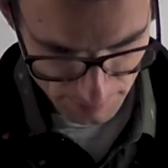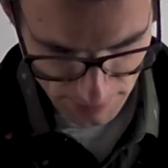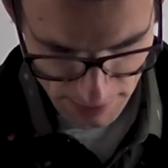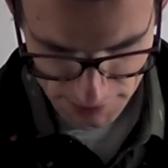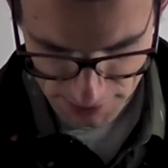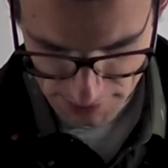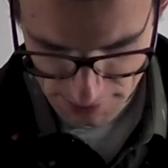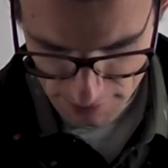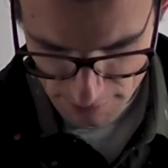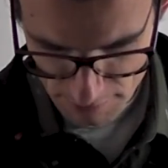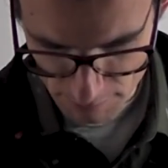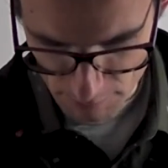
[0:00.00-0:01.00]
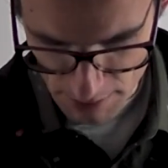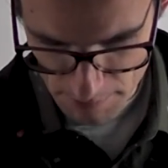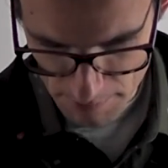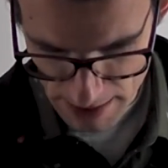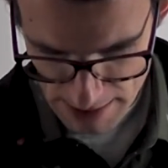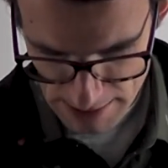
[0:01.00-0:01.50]
plus
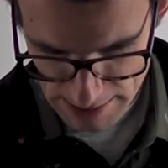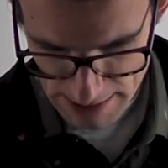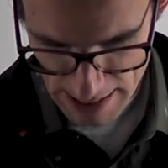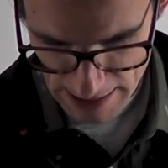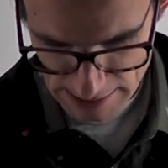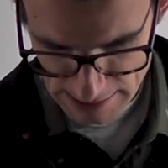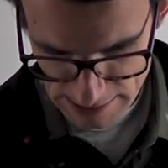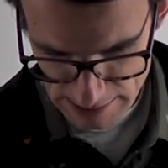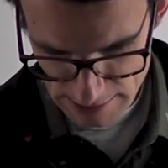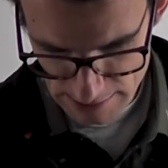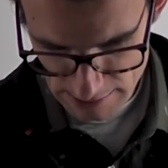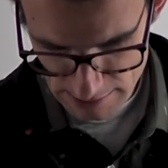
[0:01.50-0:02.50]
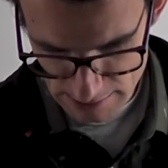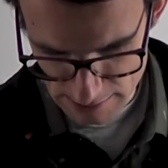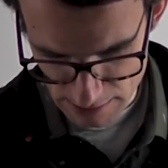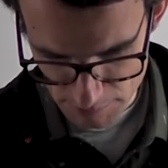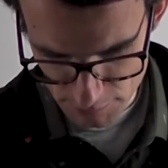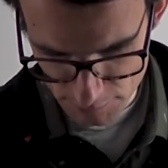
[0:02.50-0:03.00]
1 minus x
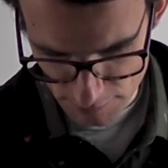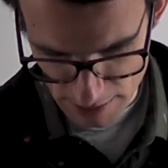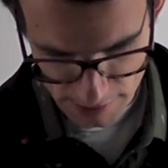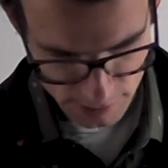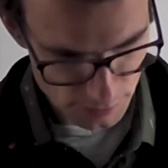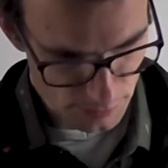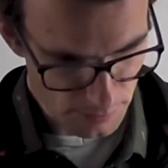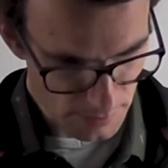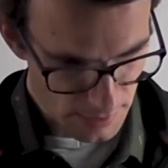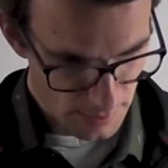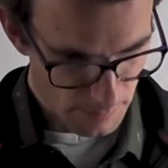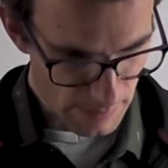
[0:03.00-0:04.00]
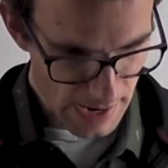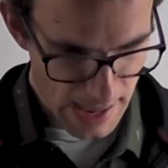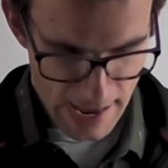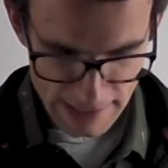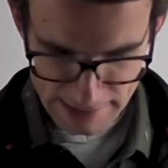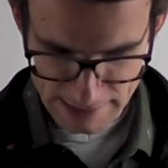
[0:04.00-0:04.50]
times phi2, where
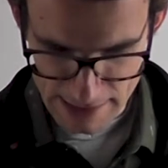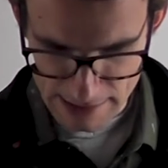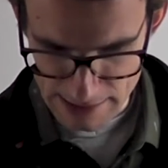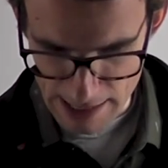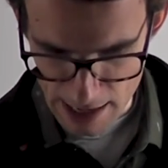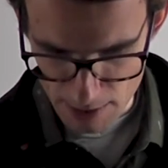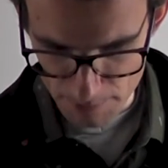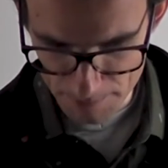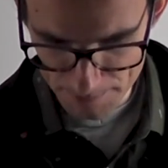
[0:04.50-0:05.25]
x is now